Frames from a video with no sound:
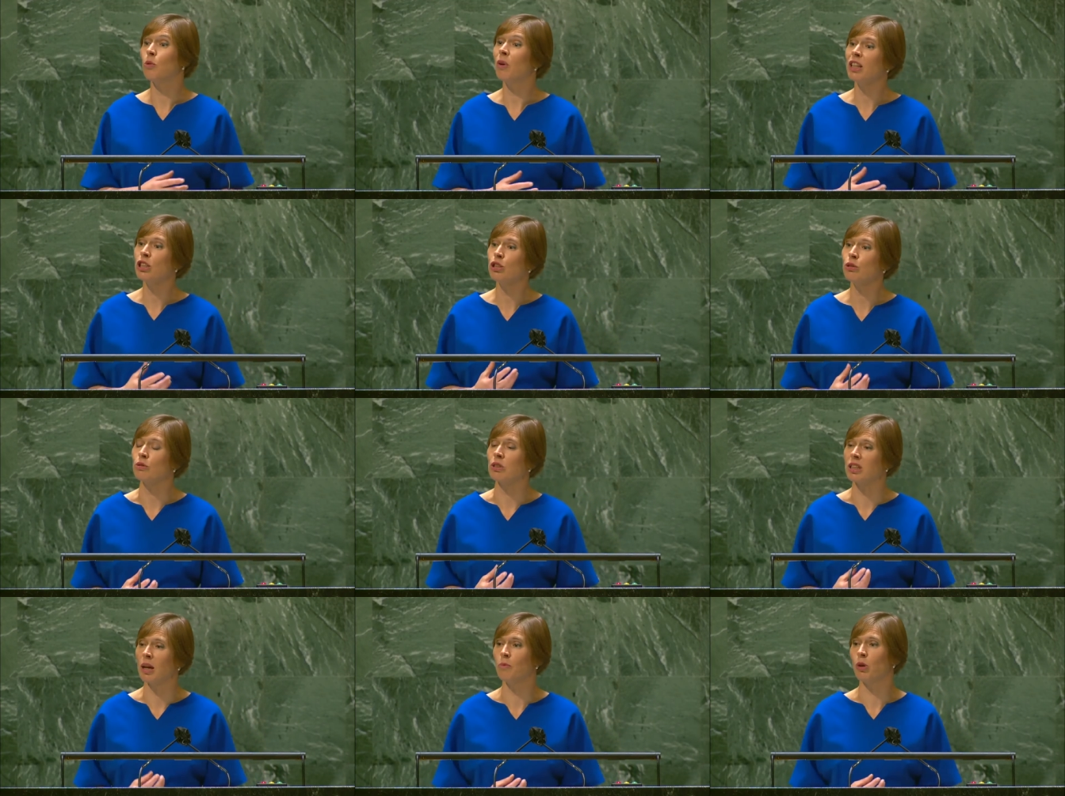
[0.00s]
why should
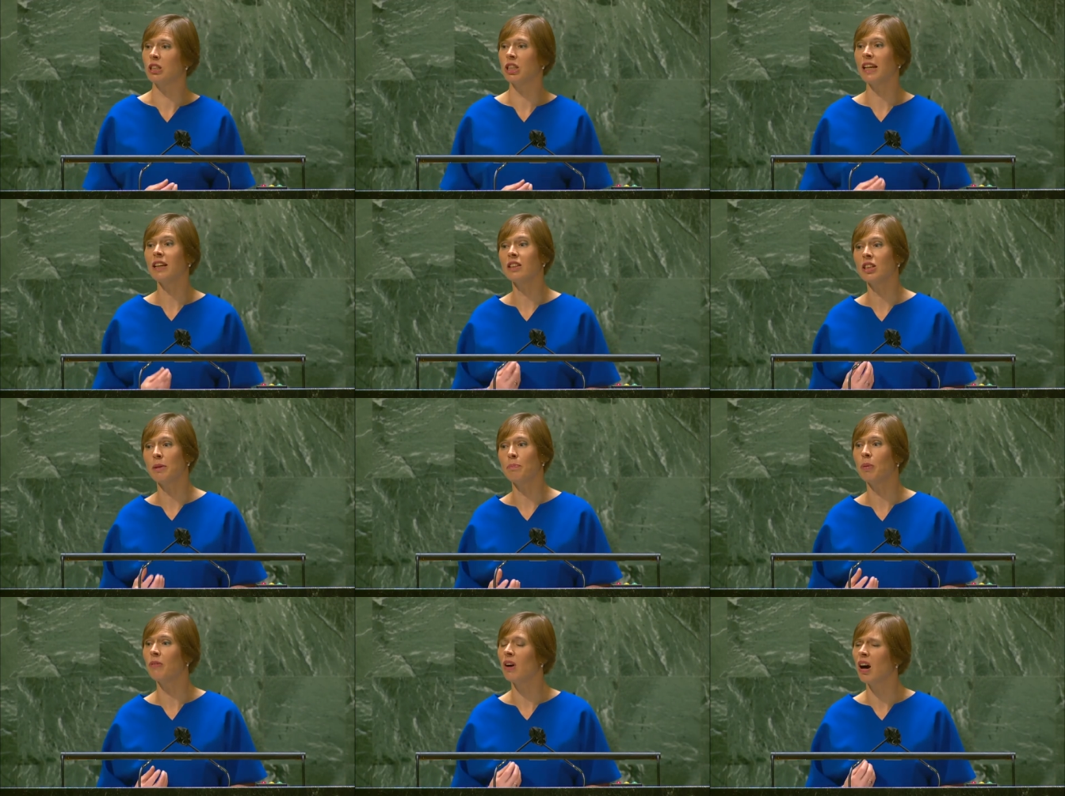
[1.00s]
someone take a trip
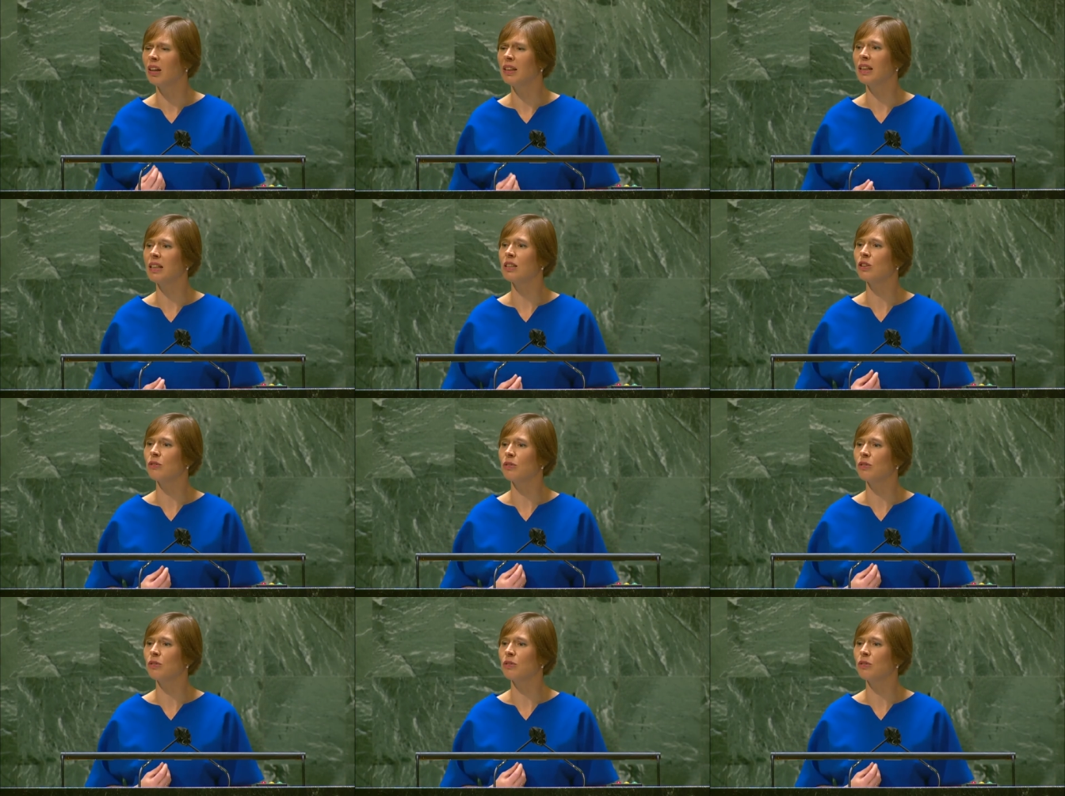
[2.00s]
of hundreds